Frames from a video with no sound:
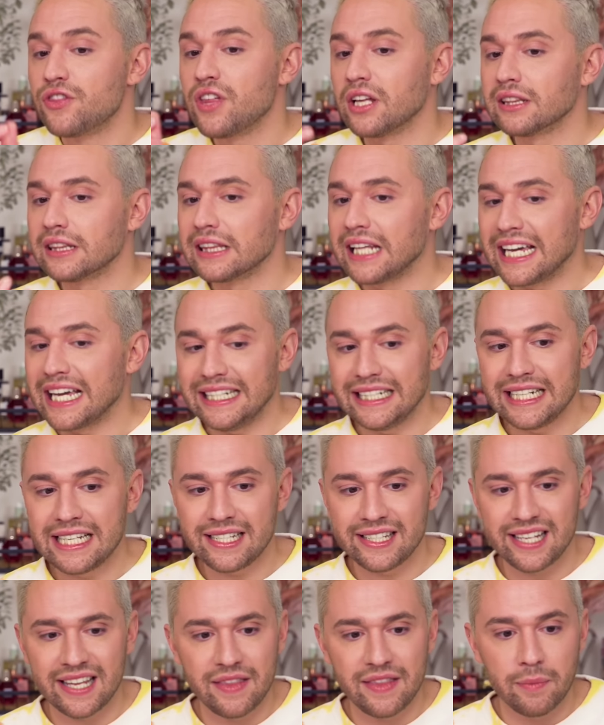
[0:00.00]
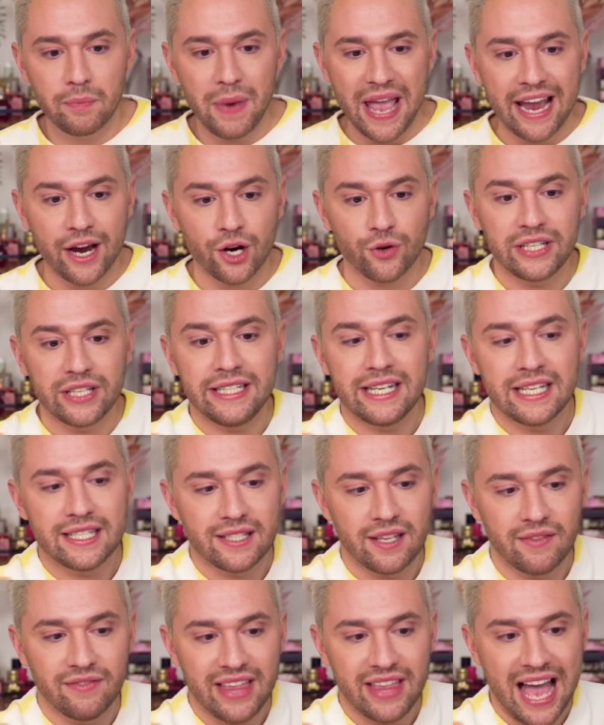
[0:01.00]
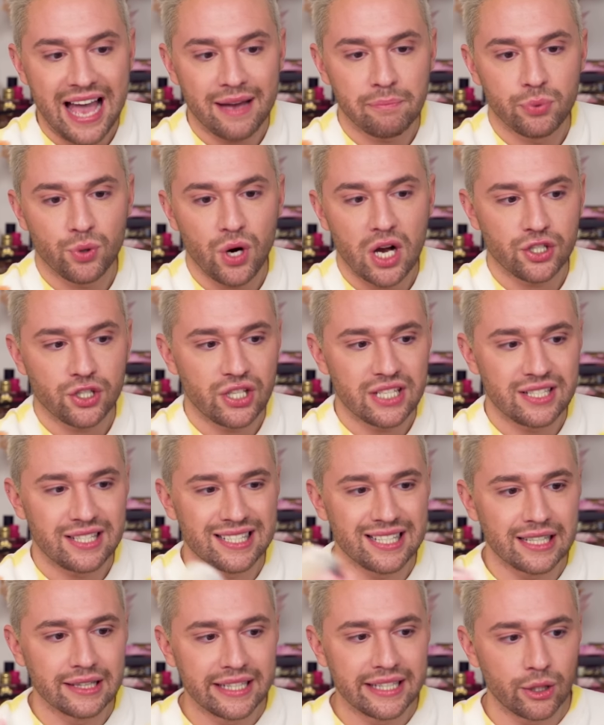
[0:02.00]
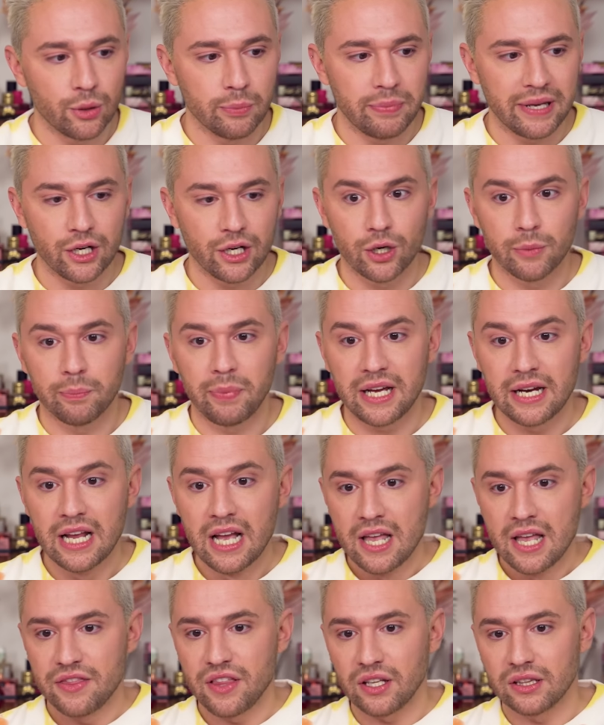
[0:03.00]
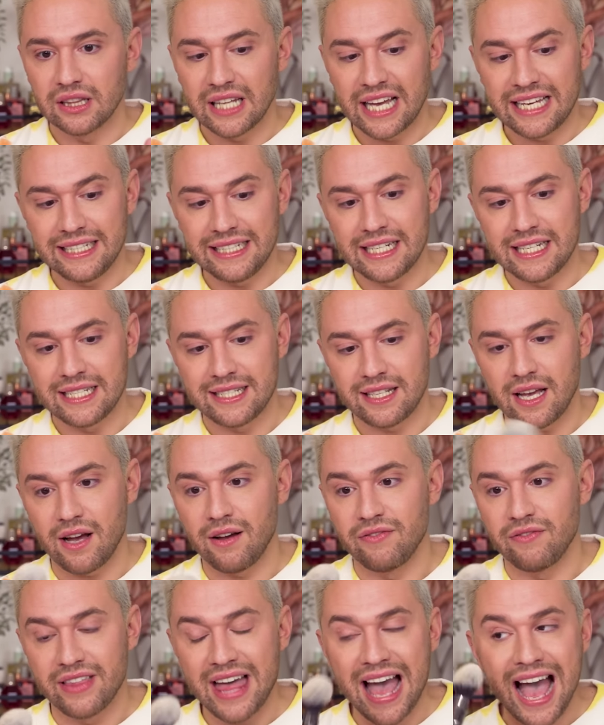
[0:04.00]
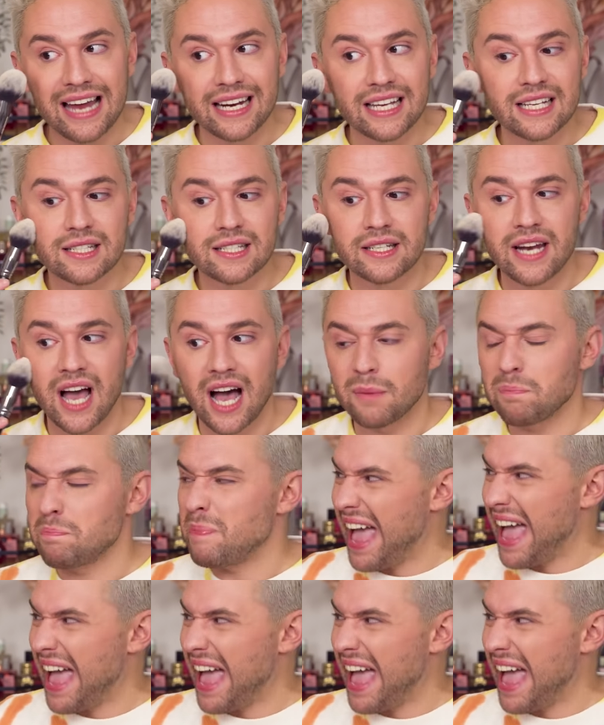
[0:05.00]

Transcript: the lightness and the airiness of that brush. This is a little bigger, but the lightness of that is not